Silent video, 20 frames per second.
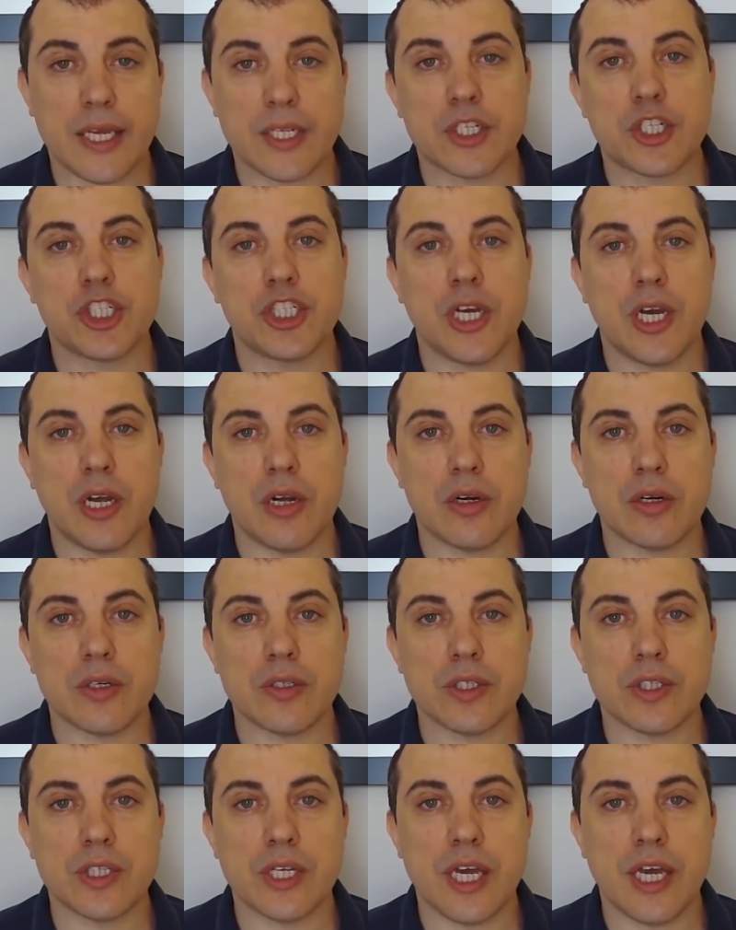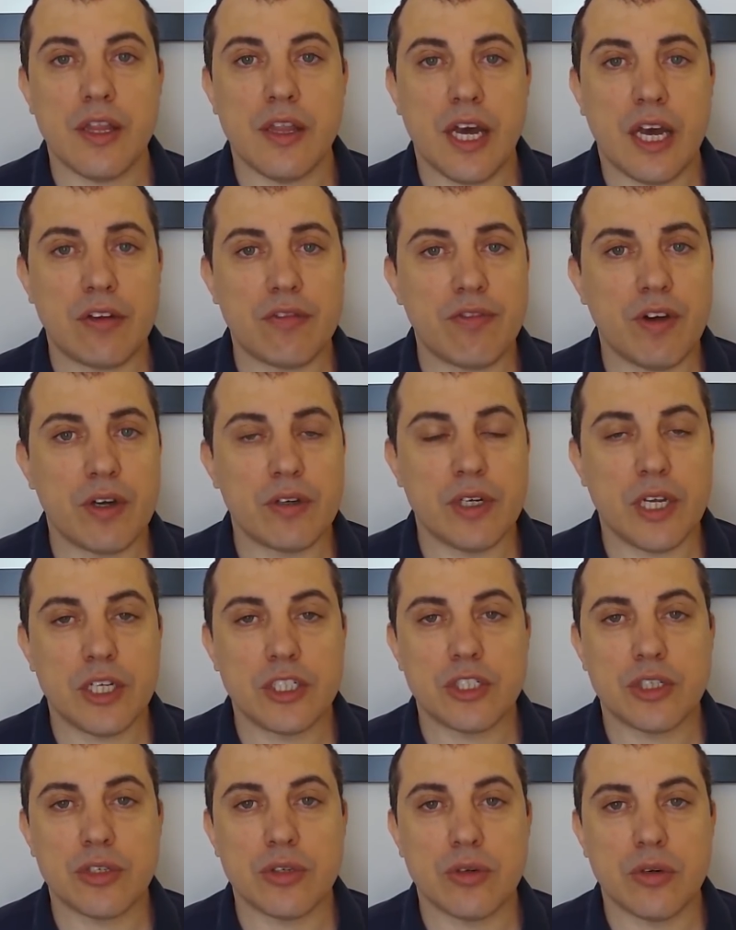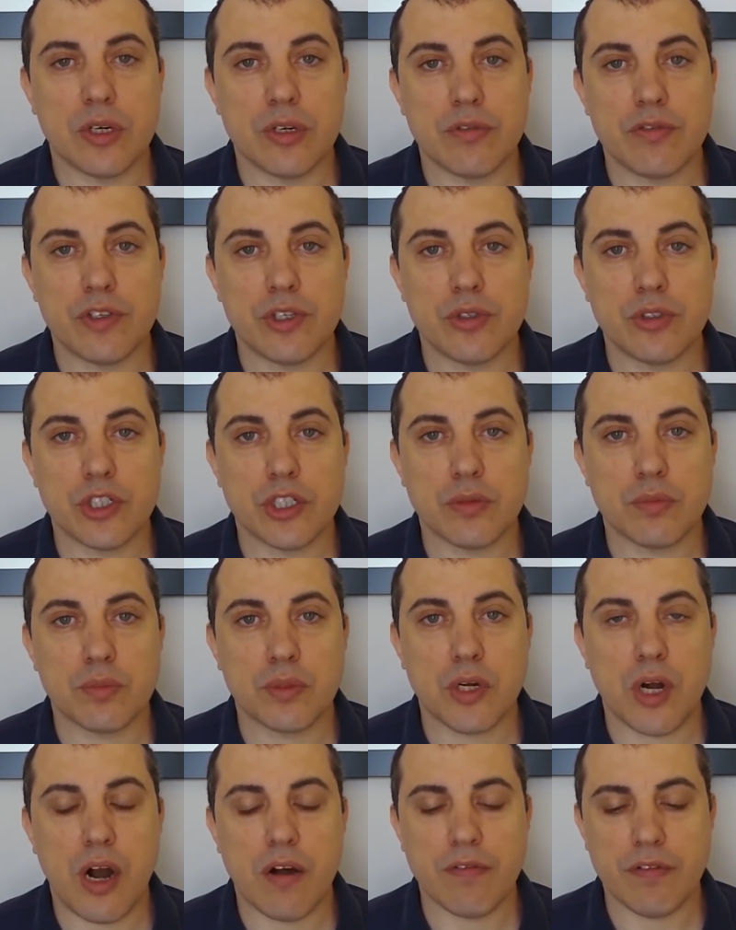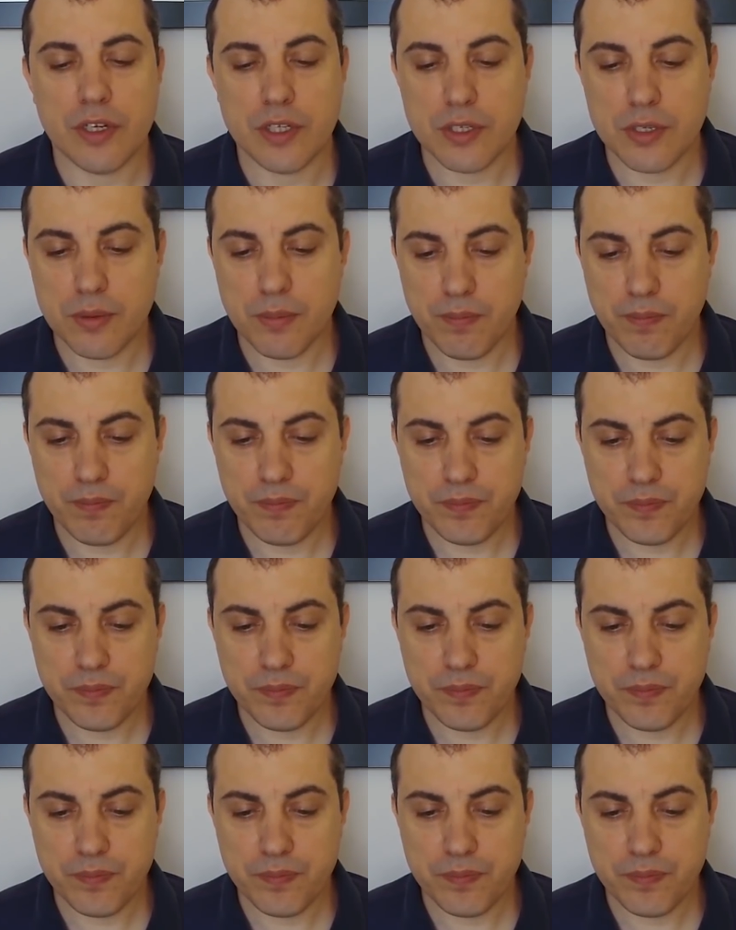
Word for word: get shares in that foundation or in future profits.